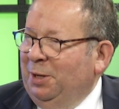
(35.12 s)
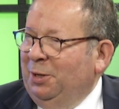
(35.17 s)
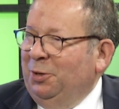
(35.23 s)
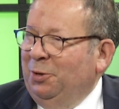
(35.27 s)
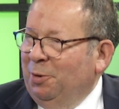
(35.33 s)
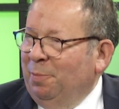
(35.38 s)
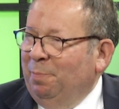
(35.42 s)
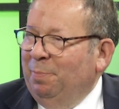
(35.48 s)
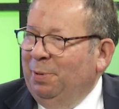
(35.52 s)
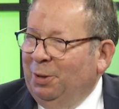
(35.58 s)
in
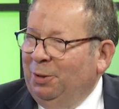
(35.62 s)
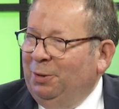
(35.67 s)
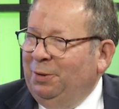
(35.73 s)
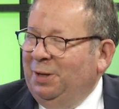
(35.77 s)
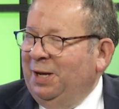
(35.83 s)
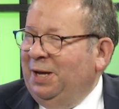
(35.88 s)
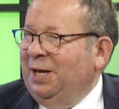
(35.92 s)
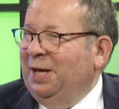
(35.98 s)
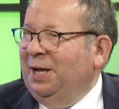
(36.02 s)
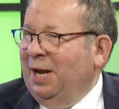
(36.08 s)
your
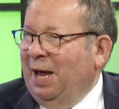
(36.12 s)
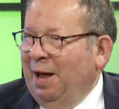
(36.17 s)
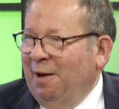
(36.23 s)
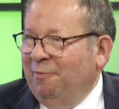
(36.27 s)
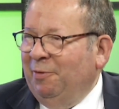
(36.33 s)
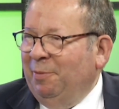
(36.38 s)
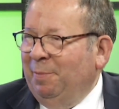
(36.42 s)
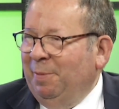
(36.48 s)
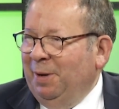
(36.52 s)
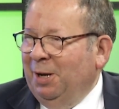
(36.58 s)
building and
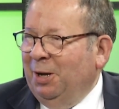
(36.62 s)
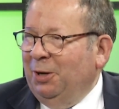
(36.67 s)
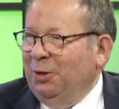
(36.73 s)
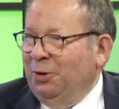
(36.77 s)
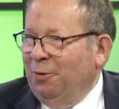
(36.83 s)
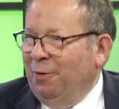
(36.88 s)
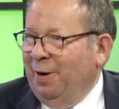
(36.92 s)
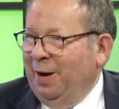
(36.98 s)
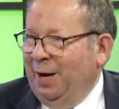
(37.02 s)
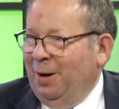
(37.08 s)
having me on
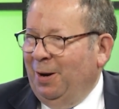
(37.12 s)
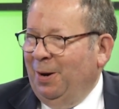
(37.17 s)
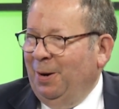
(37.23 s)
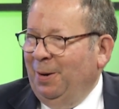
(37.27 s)
your air.